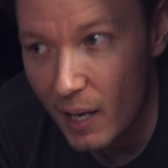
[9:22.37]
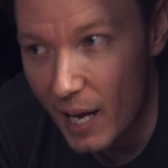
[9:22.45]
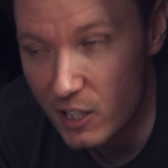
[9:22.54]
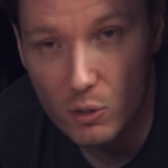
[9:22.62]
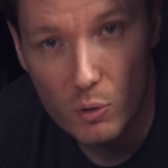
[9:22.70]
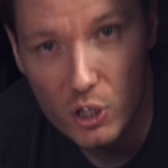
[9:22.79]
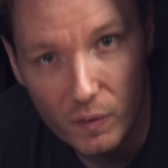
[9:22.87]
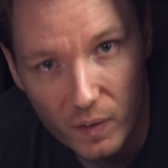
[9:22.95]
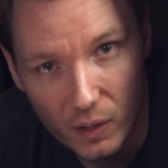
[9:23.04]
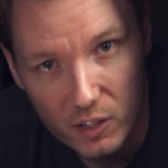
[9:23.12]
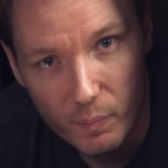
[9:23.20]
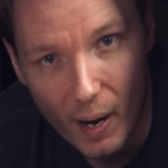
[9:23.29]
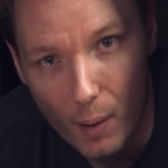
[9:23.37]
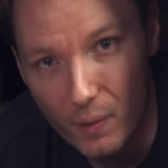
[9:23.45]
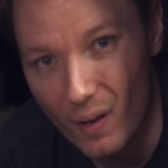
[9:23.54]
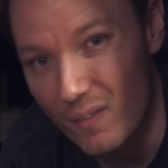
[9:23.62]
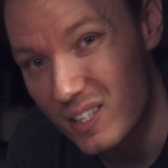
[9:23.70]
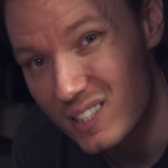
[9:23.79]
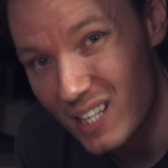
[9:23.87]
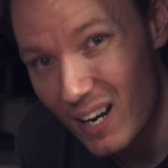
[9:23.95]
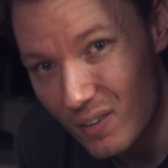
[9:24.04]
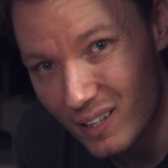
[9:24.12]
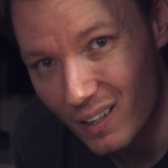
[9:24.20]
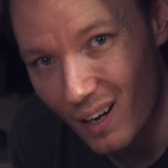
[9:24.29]
as soon as you feel inspired without having to set
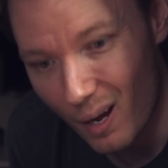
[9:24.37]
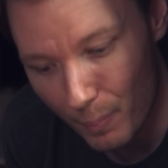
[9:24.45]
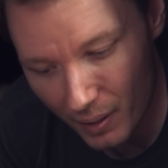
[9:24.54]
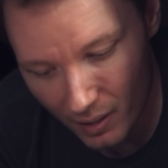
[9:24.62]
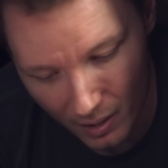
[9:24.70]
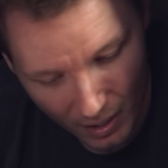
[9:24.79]
everything up.